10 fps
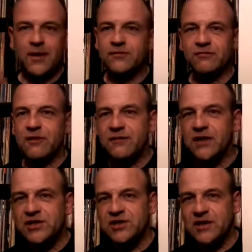it was a
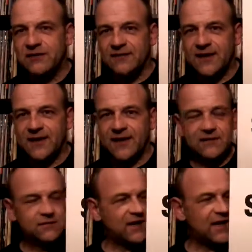revelation hearing that
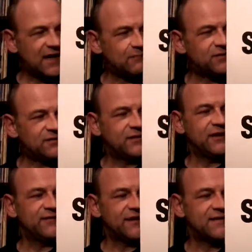again.
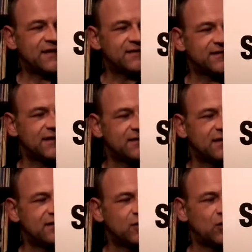Absolutely fantastic. And
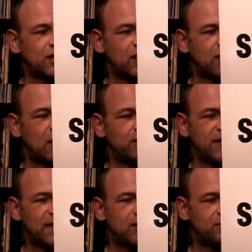then you've got a
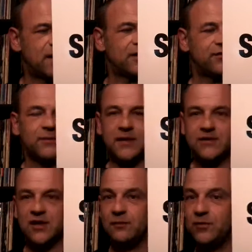piano ballad, The Big
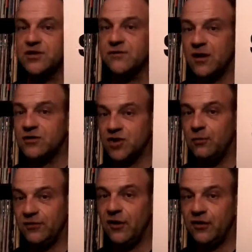Time, which is a
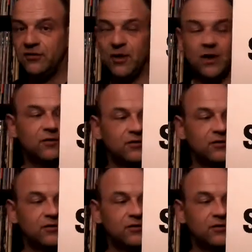top song as well.